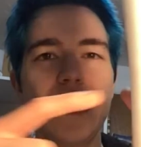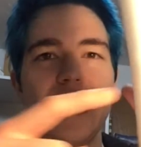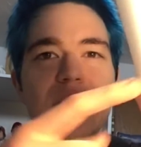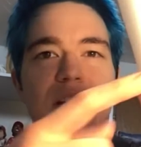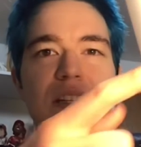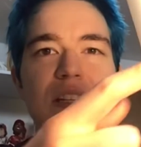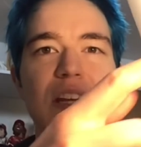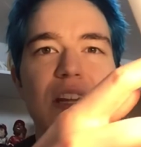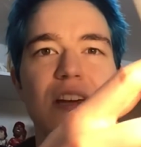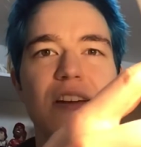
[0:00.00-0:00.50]
You can
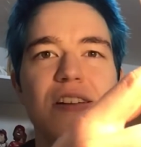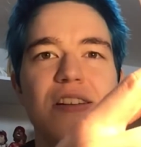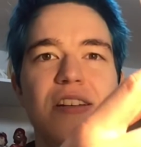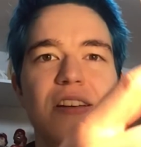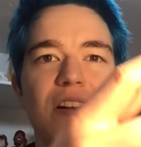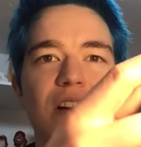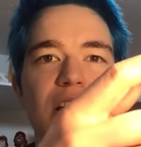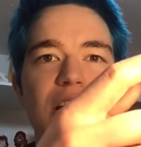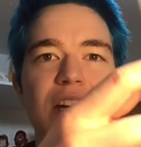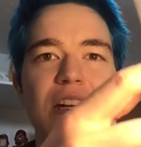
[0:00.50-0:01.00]
see there's
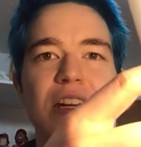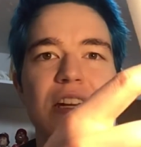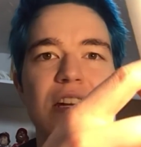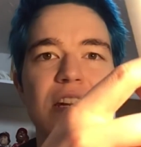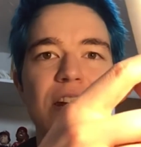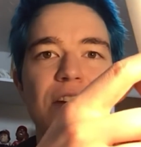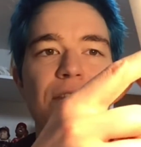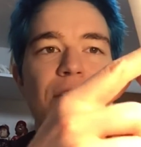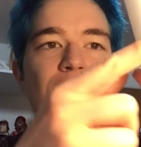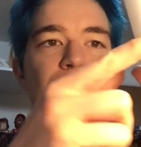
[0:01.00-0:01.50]
still, like, a
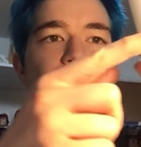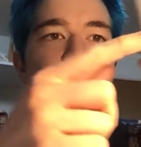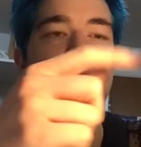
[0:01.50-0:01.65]
divot